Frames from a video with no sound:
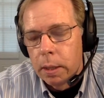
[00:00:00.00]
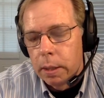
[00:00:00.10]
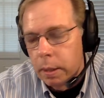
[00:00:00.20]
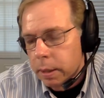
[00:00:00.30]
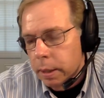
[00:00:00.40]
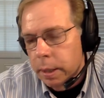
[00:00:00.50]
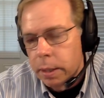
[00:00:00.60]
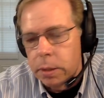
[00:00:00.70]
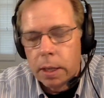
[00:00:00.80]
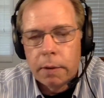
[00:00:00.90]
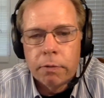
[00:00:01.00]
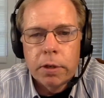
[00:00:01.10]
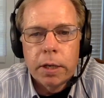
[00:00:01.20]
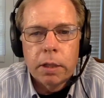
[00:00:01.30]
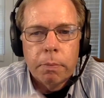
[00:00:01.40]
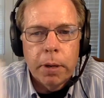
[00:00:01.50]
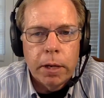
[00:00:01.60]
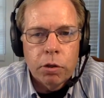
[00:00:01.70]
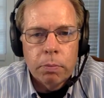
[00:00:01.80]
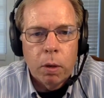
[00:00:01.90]
as I've said in the
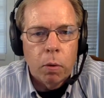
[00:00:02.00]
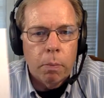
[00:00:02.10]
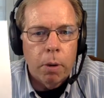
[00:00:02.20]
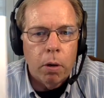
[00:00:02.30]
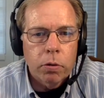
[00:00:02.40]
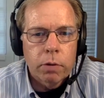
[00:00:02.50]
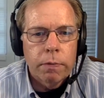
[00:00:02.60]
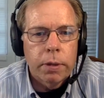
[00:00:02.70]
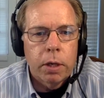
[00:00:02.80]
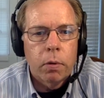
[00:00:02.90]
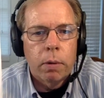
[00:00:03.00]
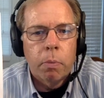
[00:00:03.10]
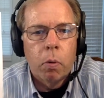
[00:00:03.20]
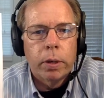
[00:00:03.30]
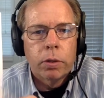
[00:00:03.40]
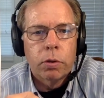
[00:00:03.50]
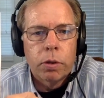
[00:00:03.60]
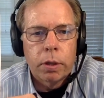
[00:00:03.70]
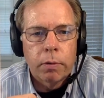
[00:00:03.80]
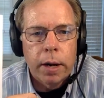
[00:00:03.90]
past, you may want to pause the video at points so
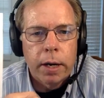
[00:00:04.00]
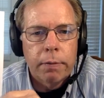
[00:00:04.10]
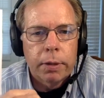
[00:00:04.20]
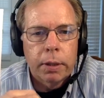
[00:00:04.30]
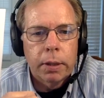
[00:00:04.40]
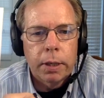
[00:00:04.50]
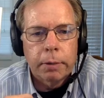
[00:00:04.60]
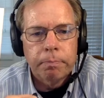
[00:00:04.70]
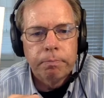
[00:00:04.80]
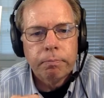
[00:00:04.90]
you can write everything down